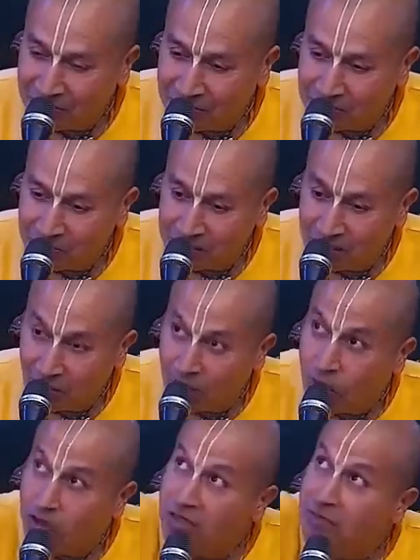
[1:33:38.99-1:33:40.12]
who are speaking all
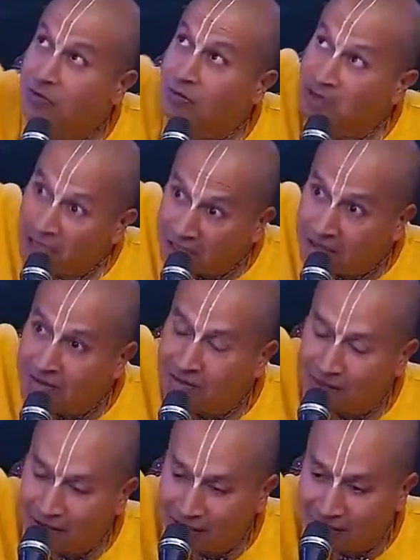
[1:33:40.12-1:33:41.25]
going from there
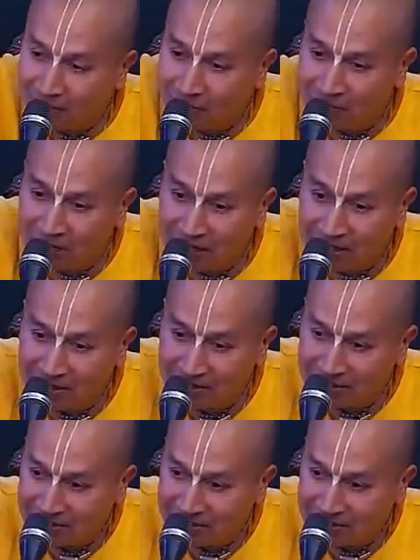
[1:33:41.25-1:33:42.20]
above my head.